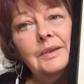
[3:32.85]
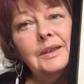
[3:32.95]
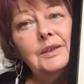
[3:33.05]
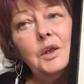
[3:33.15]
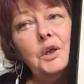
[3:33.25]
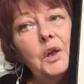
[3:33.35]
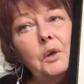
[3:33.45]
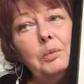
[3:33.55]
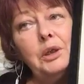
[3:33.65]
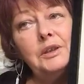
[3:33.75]
It's not an
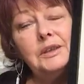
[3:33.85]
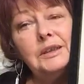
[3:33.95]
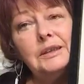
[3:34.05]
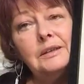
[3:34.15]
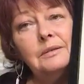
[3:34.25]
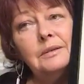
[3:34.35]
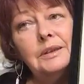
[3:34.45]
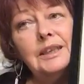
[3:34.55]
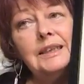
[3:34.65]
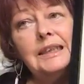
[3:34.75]
old person's
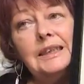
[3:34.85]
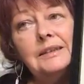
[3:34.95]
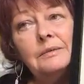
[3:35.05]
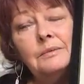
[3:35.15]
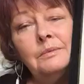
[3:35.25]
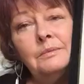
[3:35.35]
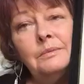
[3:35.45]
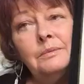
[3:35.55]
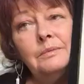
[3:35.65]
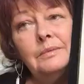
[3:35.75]
disease.
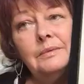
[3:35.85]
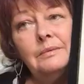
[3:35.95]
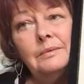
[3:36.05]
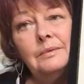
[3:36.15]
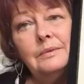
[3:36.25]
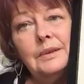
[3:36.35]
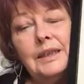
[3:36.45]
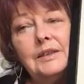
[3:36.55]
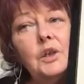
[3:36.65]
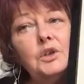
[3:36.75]

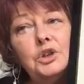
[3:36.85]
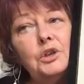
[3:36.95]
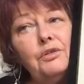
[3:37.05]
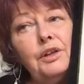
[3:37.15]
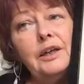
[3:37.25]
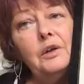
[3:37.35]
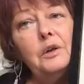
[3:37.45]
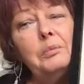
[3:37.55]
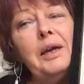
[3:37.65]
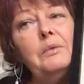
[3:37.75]
It's not shuffling
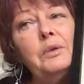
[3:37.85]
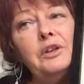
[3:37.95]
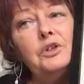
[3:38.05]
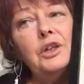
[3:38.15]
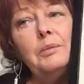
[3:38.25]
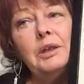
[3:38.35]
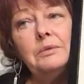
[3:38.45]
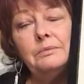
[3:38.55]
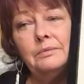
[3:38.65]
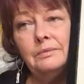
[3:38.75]
old men with a tremor.
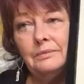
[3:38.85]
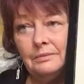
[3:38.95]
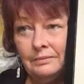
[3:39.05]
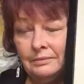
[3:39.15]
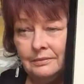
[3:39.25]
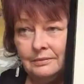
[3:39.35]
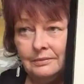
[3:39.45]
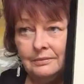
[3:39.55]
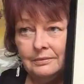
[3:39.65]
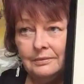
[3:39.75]

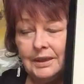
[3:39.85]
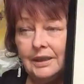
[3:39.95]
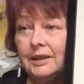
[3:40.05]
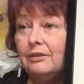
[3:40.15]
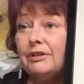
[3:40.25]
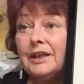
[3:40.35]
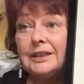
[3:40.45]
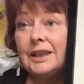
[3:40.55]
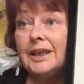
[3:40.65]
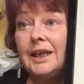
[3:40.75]
It can
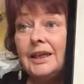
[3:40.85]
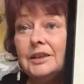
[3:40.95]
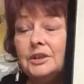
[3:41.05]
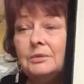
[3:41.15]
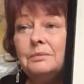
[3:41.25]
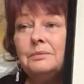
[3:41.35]
affect any age.